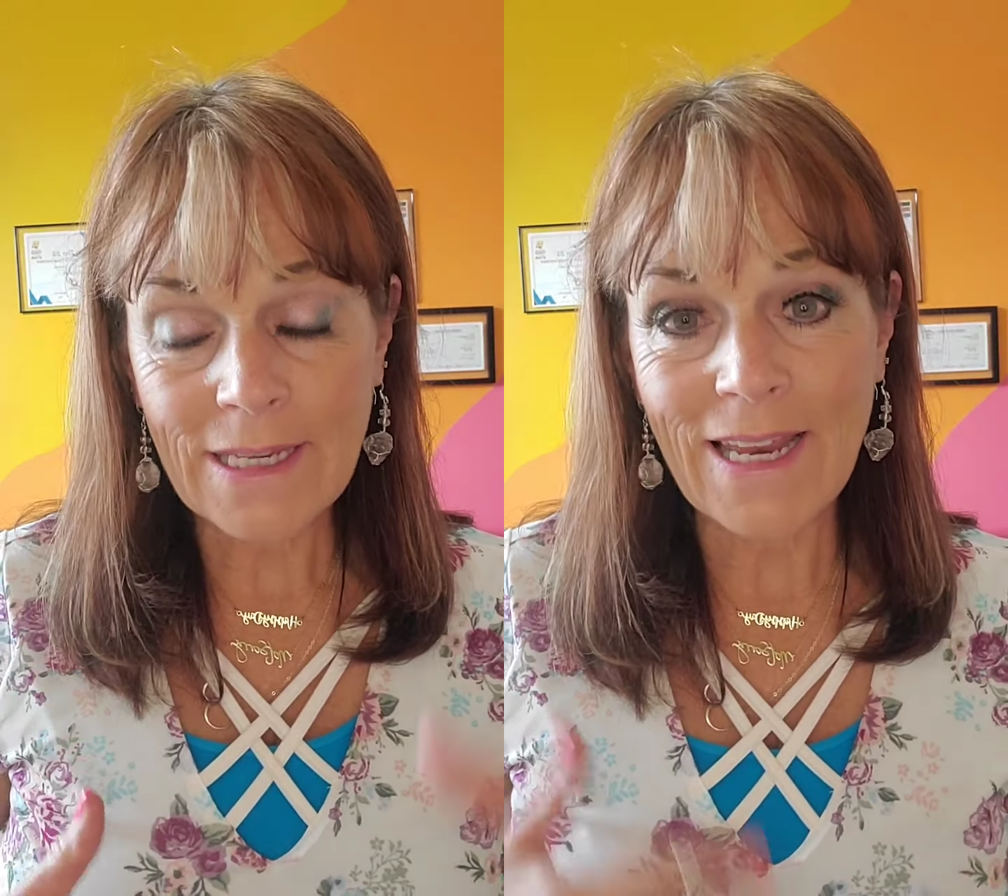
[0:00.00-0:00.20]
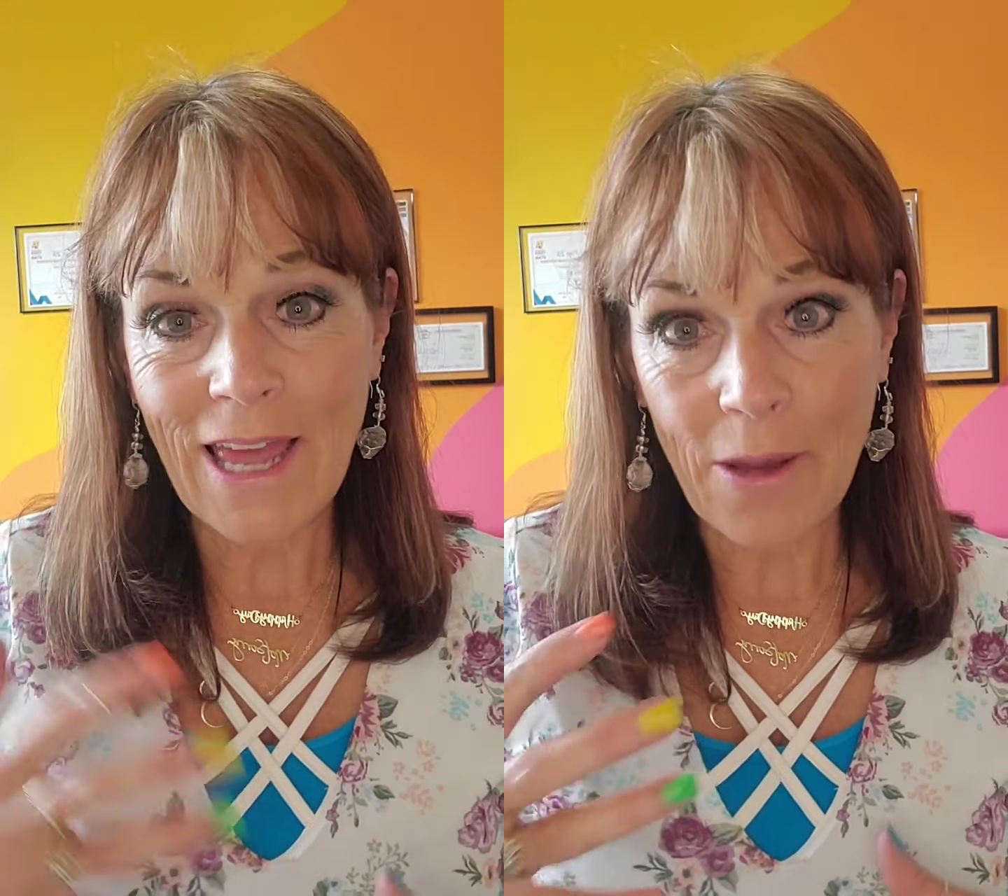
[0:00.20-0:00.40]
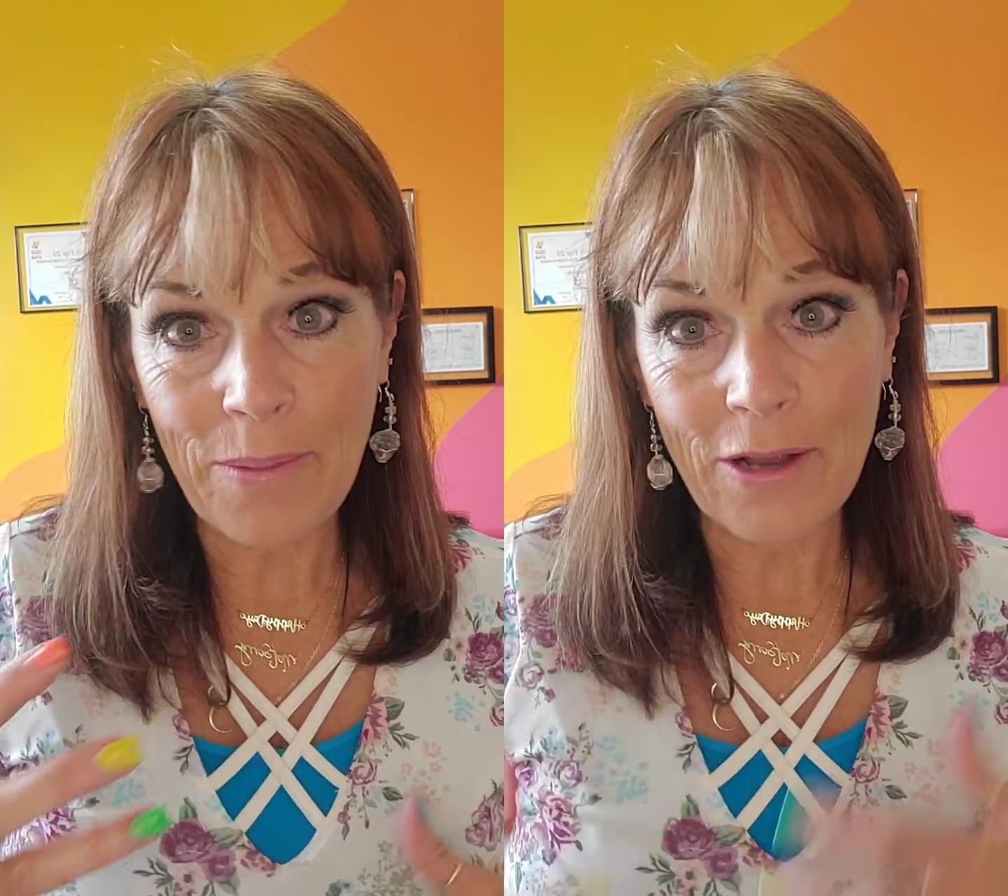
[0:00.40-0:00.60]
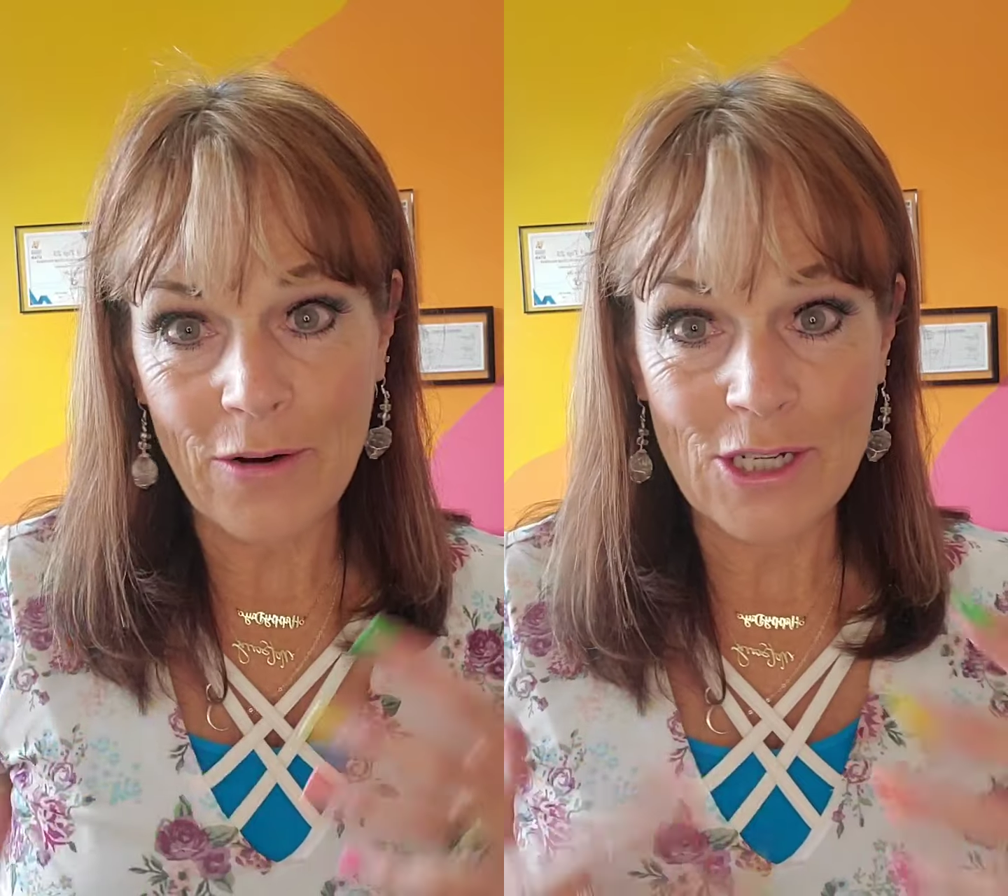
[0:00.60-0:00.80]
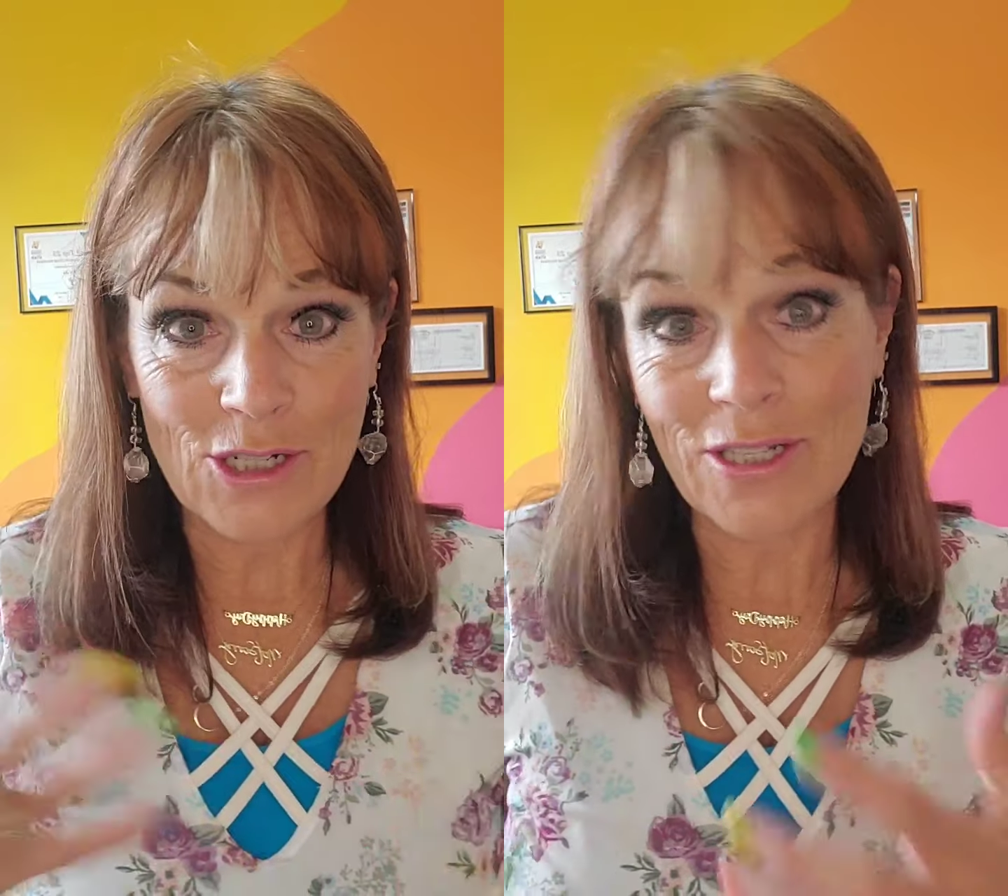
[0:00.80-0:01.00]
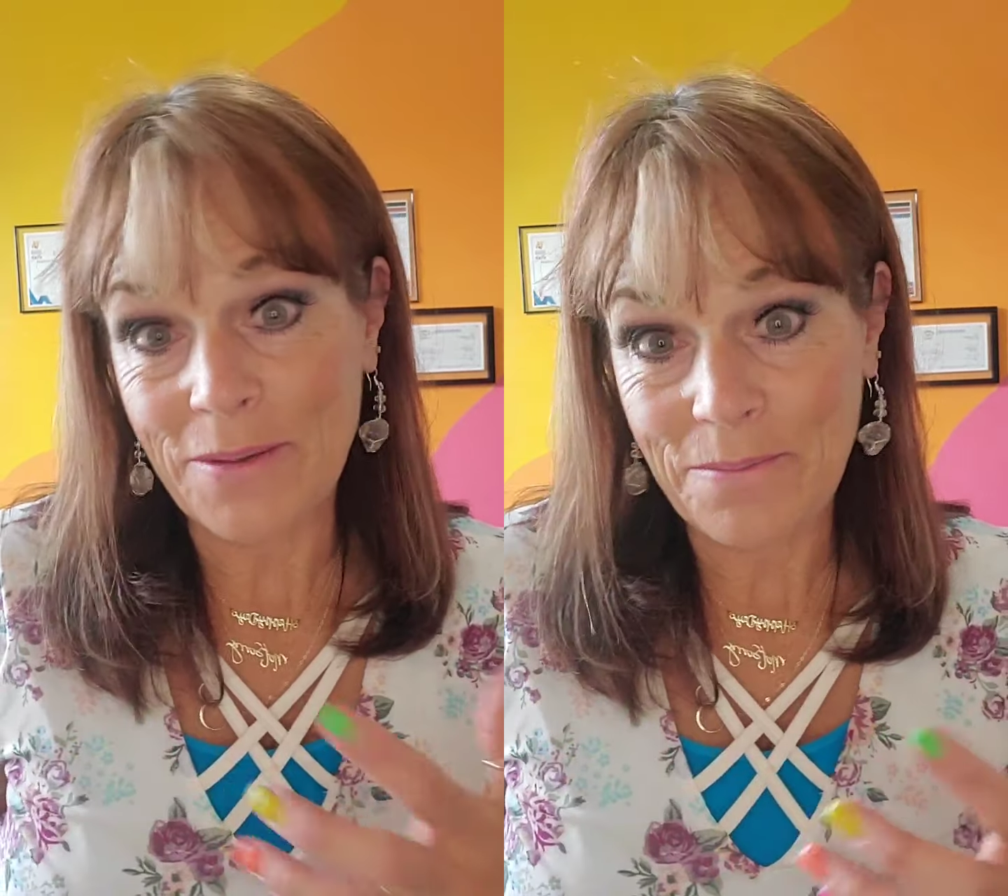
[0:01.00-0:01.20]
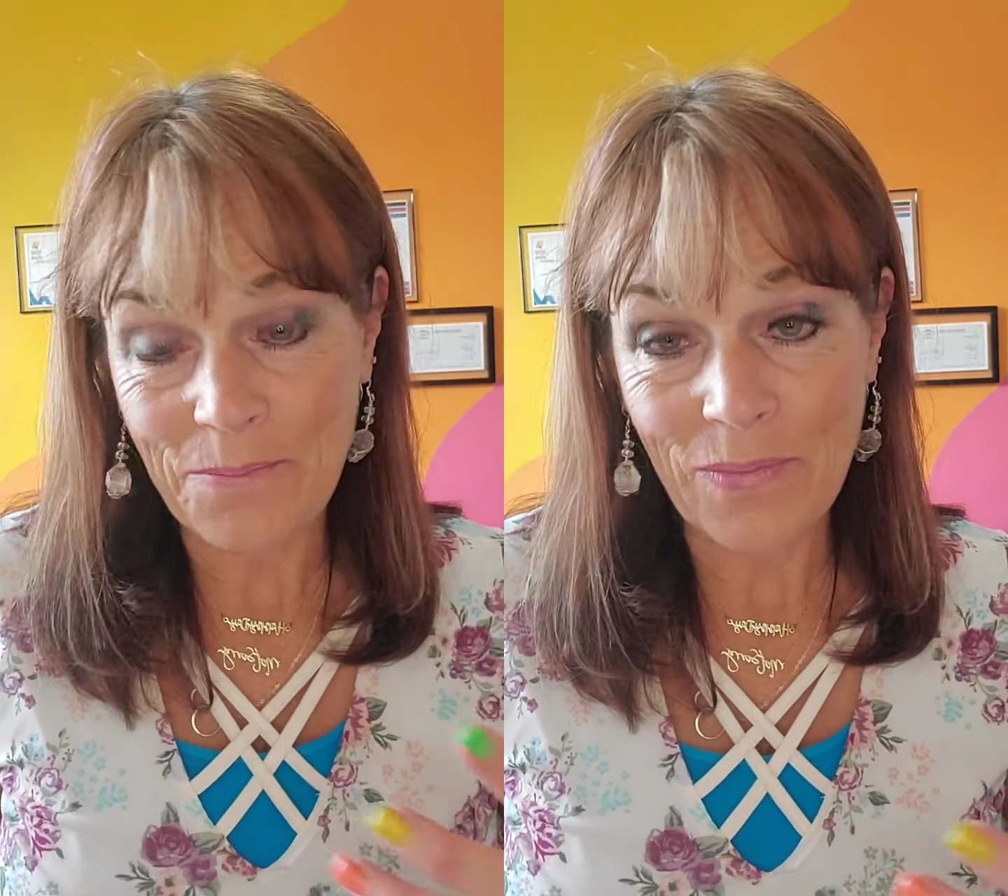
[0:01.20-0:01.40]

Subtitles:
going to help increase your sleep.